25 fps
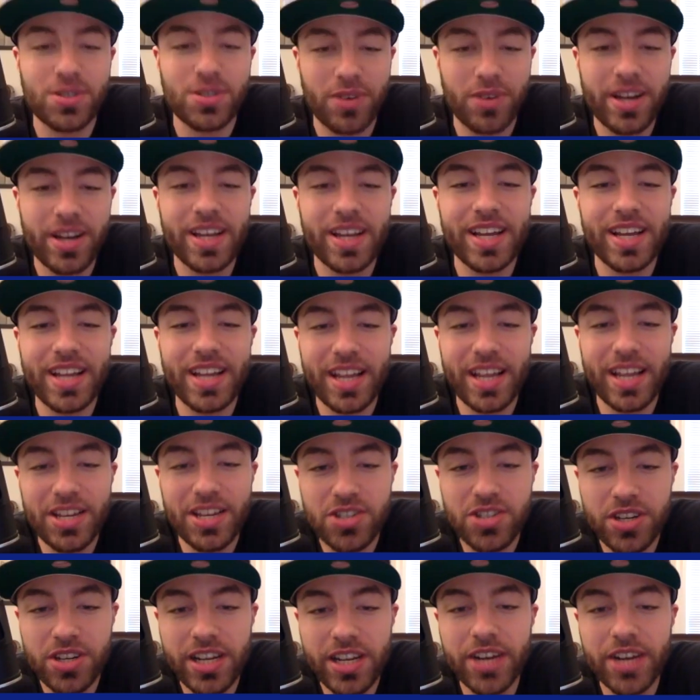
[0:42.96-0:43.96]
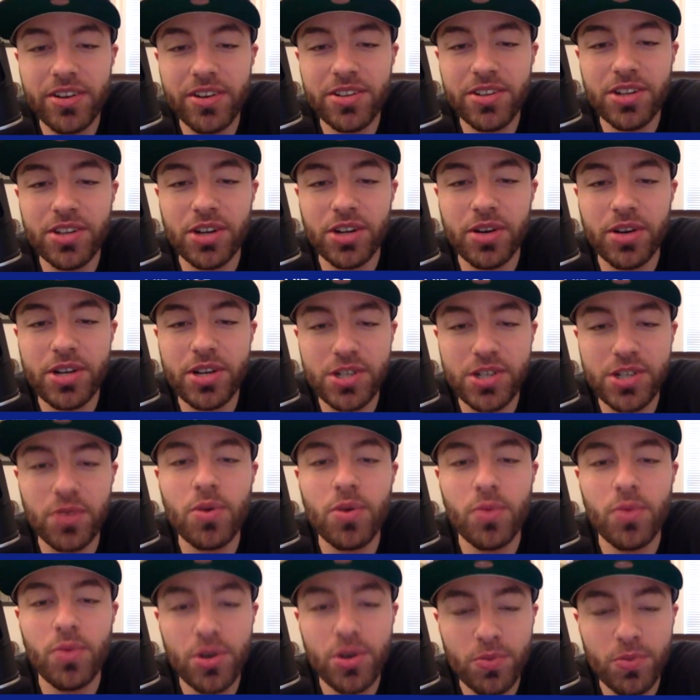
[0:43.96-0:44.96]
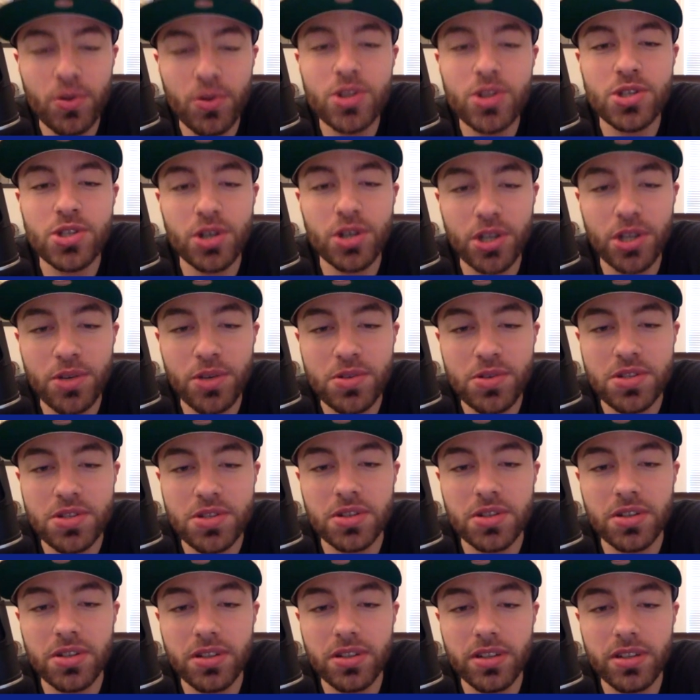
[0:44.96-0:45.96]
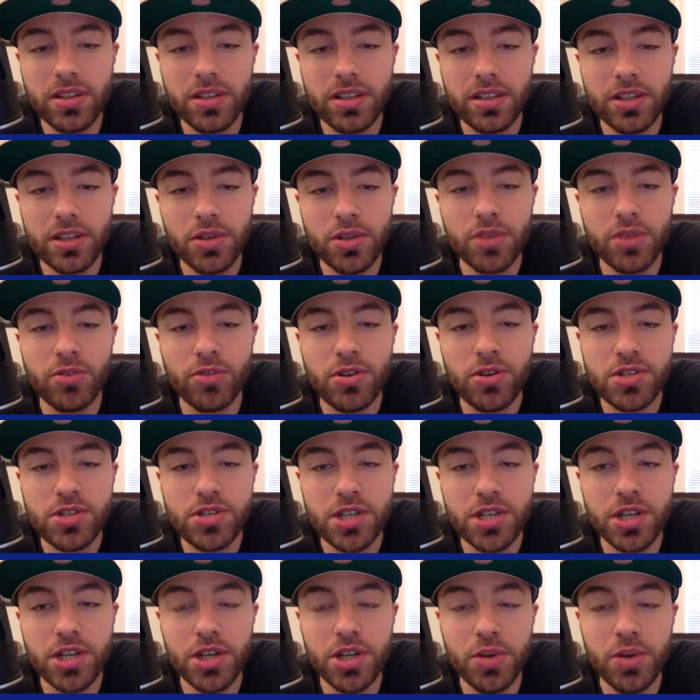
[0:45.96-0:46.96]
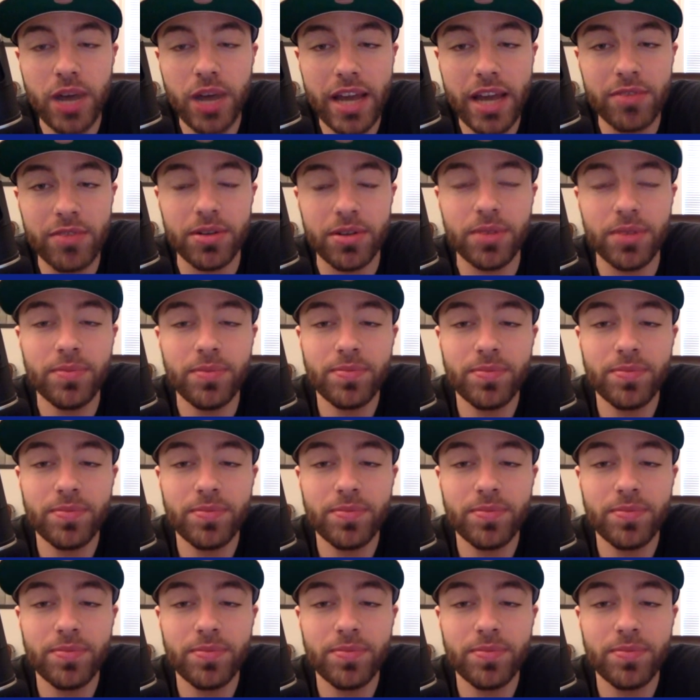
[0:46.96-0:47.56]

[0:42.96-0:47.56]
right, I- engineering degree. So what, what what took you to the University of New Haven?